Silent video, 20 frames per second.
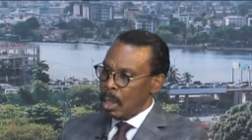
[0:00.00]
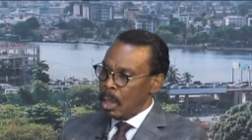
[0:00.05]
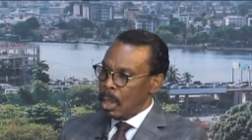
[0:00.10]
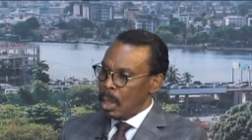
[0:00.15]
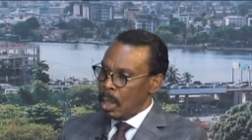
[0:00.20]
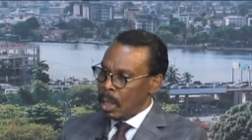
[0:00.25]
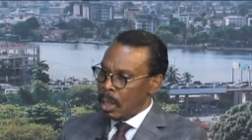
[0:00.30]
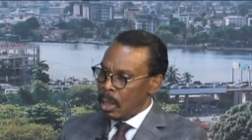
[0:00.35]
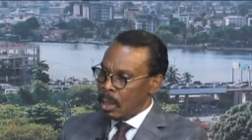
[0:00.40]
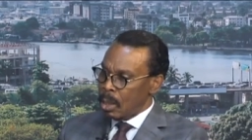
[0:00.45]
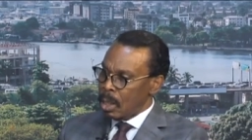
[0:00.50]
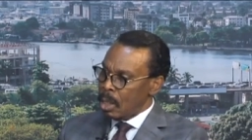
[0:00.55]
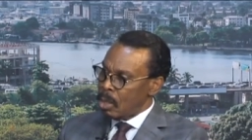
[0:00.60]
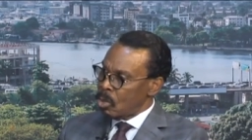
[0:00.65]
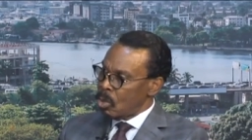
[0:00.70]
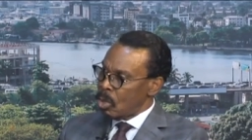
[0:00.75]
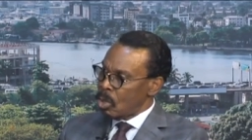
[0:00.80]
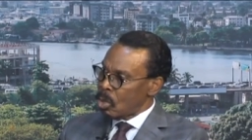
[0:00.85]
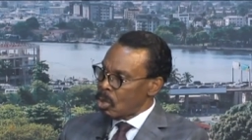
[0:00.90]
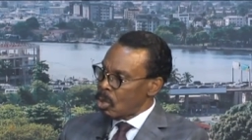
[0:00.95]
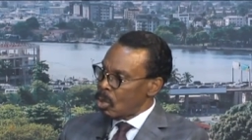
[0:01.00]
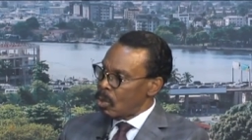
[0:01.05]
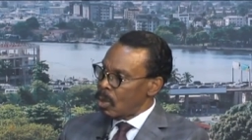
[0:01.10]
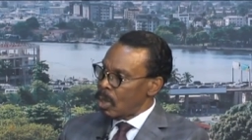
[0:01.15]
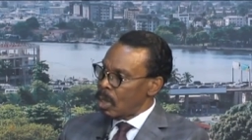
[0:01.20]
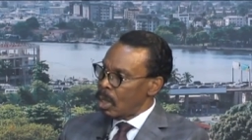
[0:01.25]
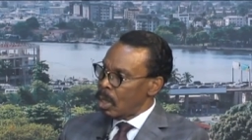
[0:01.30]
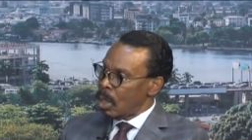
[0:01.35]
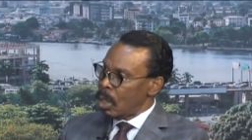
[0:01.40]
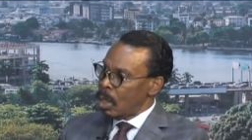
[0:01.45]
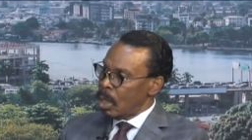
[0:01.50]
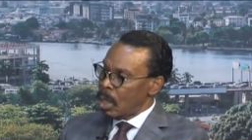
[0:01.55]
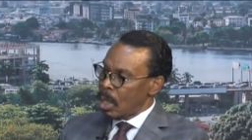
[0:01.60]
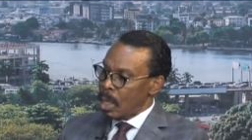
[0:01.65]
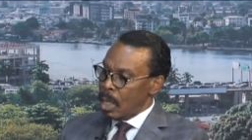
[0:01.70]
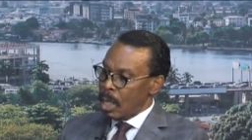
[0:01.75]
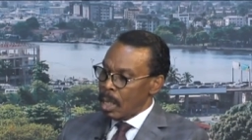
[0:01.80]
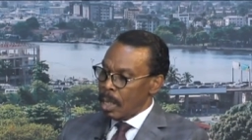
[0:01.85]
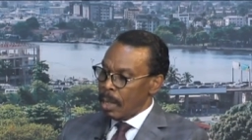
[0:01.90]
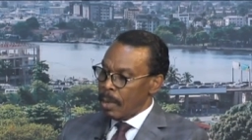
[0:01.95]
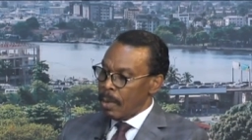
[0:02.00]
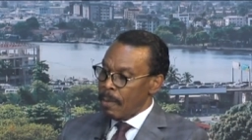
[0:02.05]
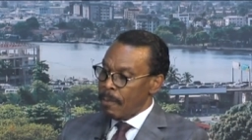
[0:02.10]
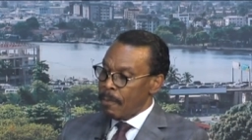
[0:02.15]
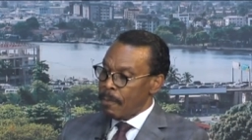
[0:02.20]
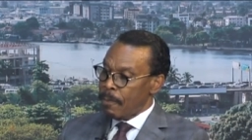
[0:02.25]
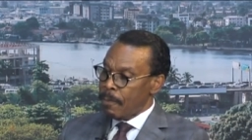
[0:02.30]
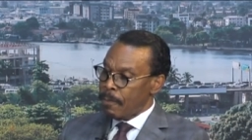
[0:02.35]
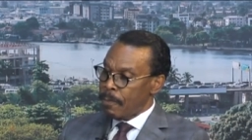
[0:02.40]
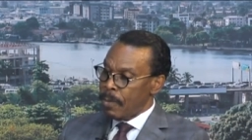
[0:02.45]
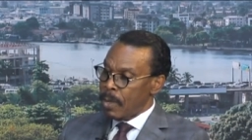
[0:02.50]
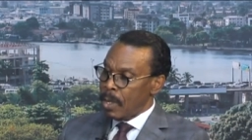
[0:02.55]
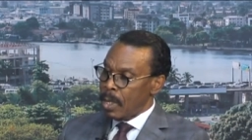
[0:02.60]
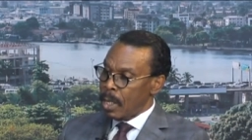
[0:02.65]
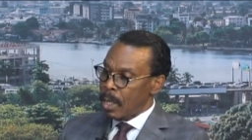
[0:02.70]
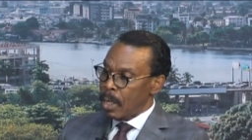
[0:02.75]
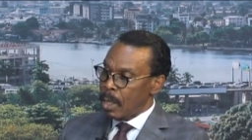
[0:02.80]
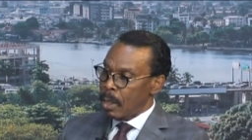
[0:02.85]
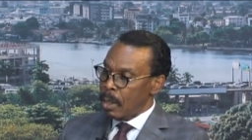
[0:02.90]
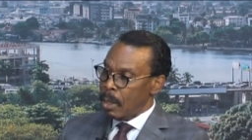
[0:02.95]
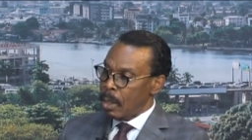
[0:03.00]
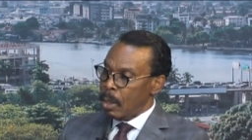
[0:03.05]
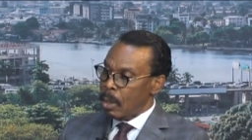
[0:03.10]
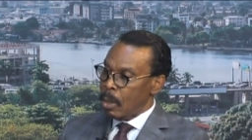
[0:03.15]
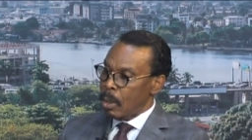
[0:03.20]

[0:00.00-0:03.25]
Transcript: Uh, it tells you a story. Uh, if, the,